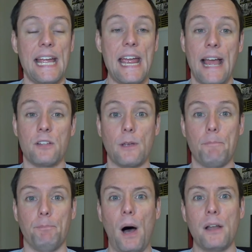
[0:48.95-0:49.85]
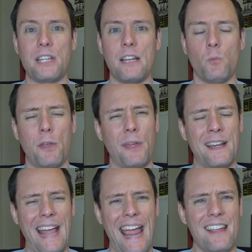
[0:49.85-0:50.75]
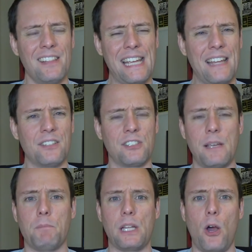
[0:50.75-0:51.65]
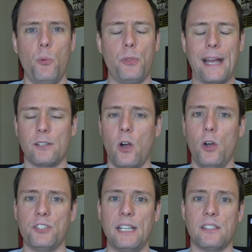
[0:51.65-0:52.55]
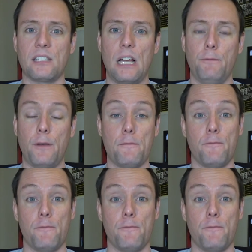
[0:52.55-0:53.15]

he ends up bonding with an alien symbiote that calls itself